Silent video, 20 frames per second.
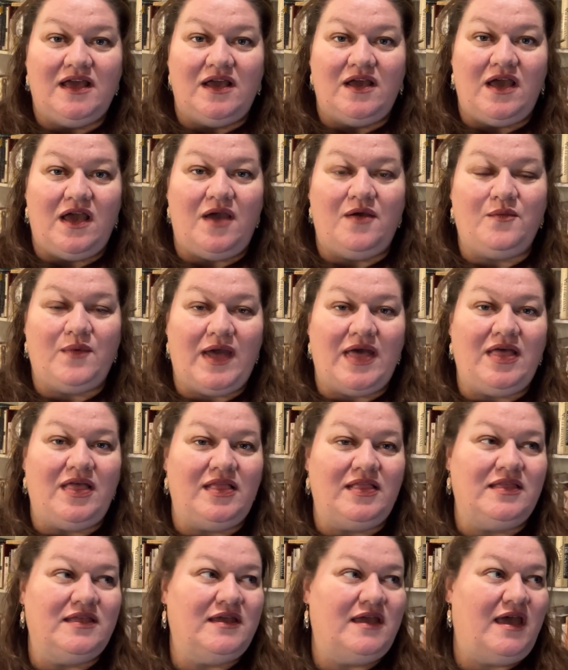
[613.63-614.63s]
a
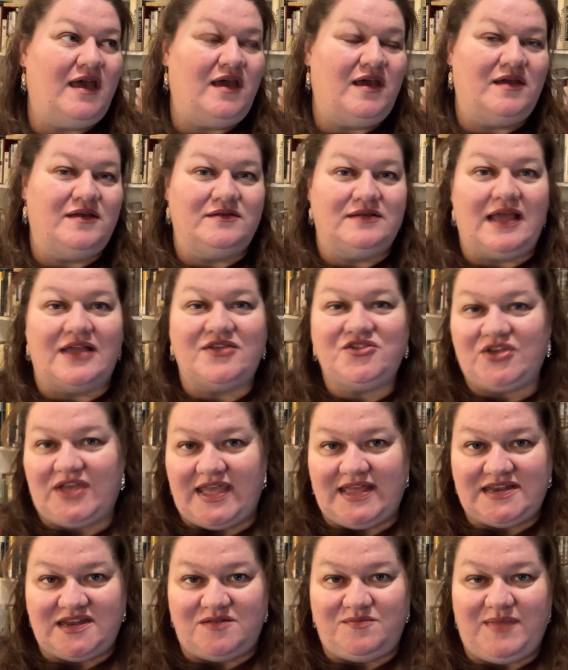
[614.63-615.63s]
well
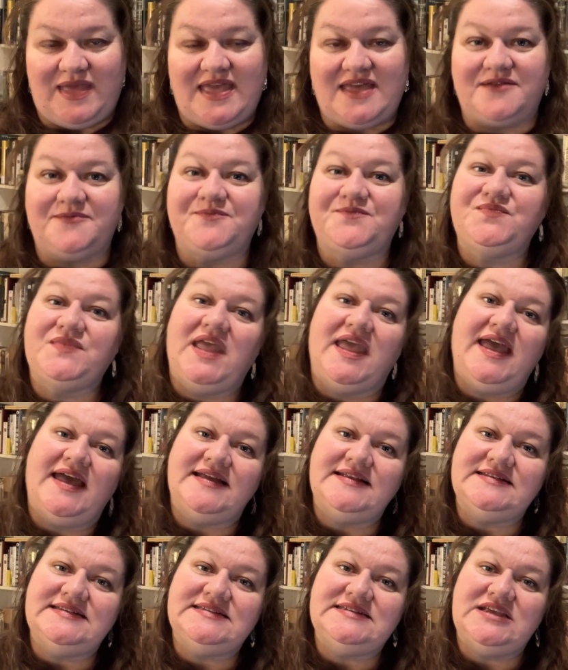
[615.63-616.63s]
educated man,
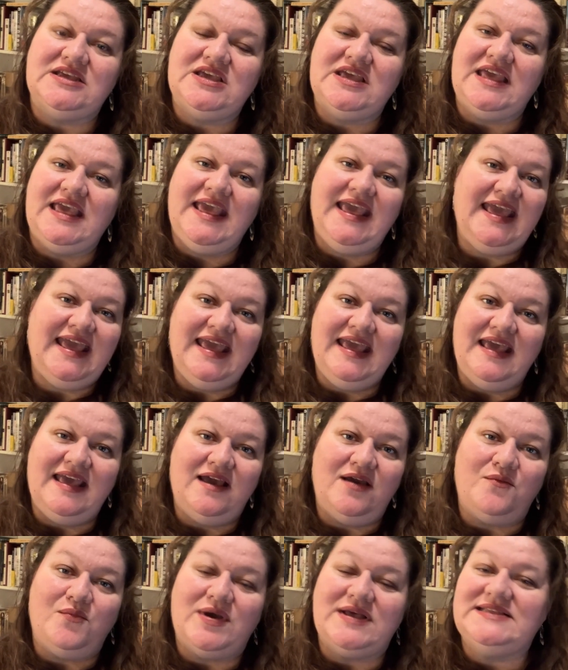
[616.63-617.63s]
and
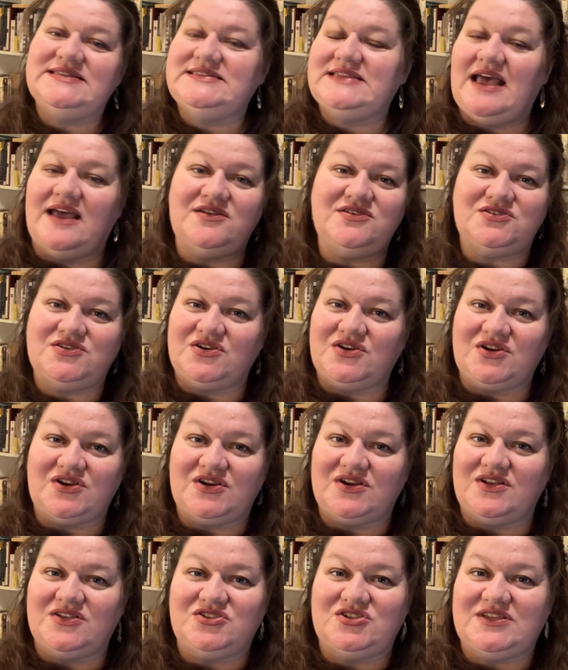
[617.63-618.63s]
he was
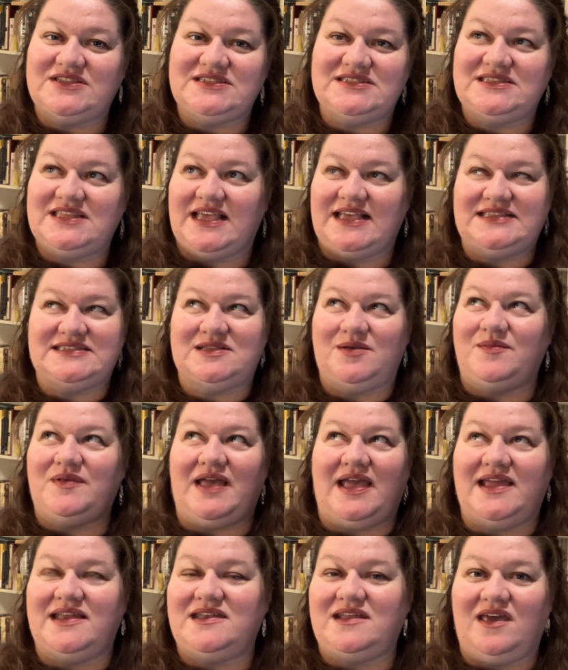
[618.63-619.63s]
under just like some
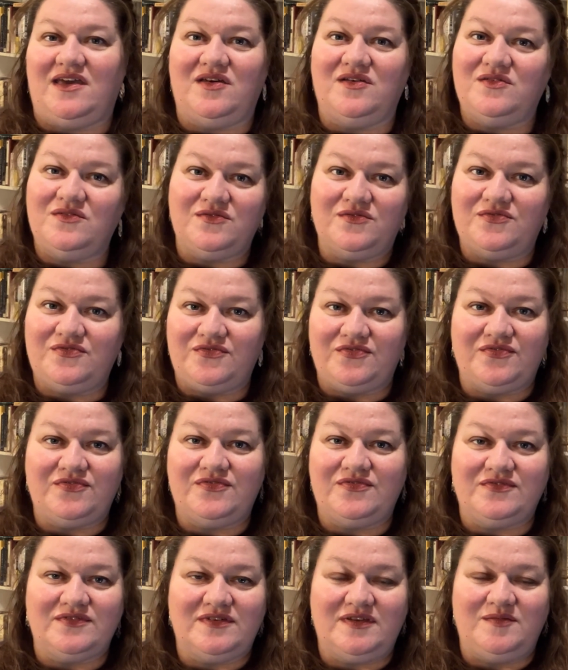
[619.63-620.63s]
kind
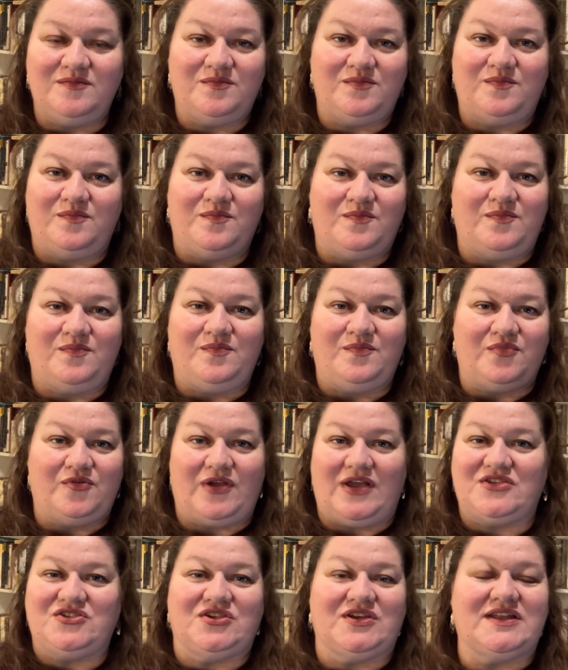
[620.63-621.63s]
of
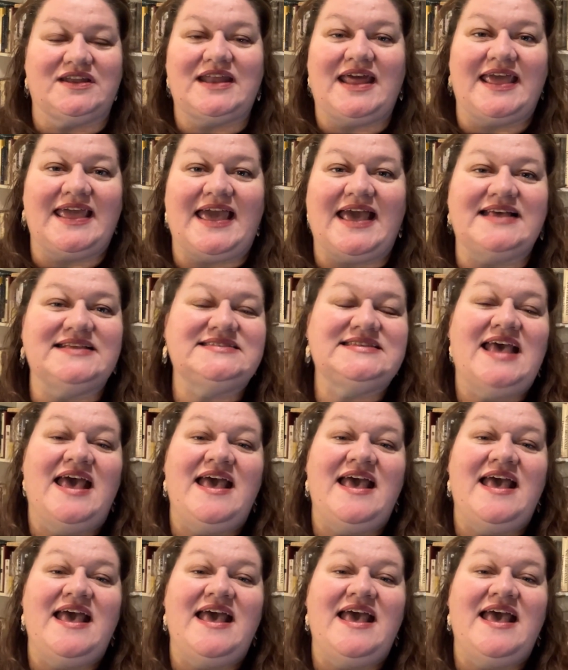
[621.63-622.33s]
impression, I guess,